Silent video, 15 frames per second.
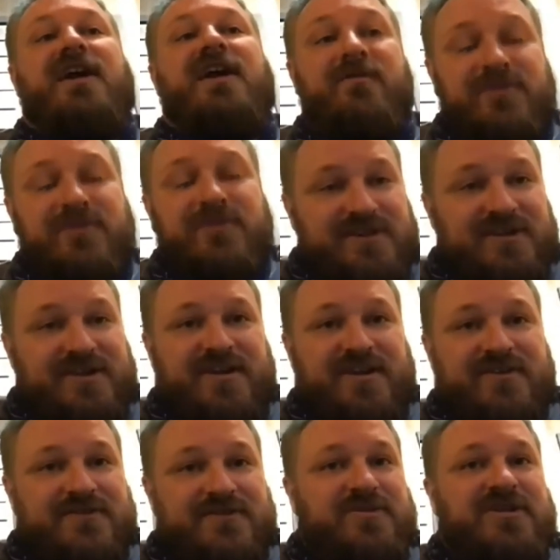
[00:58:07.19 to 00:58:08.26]
Every city
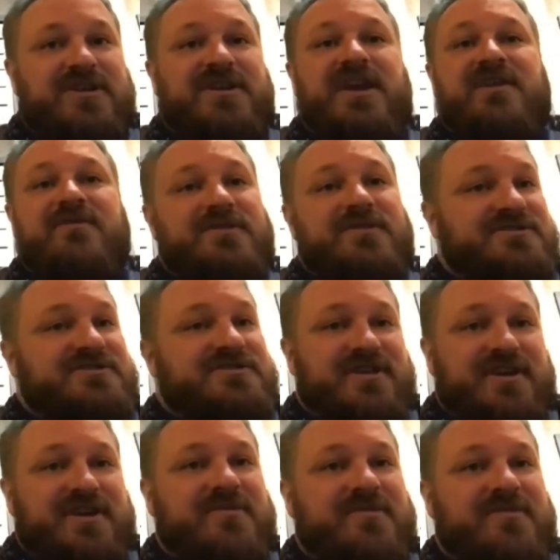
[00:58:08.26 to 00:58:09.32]
council meeting, every issue
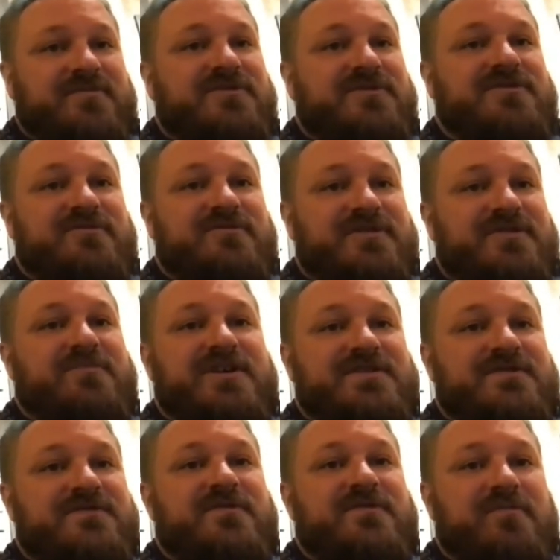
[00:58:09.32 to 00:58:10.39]
that comes up to do what's
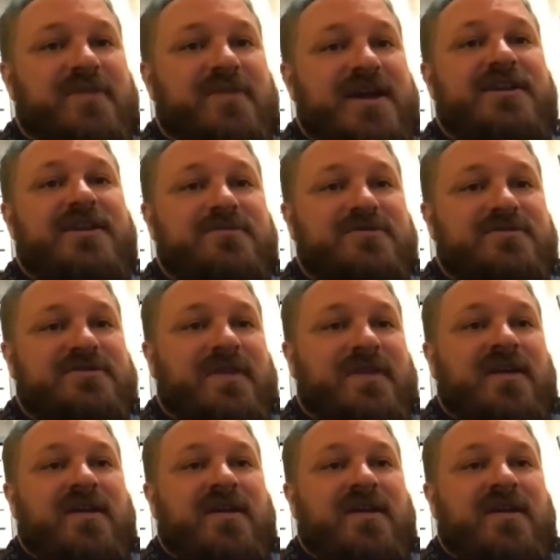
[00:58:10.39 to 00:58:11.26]
best for my neighborhood.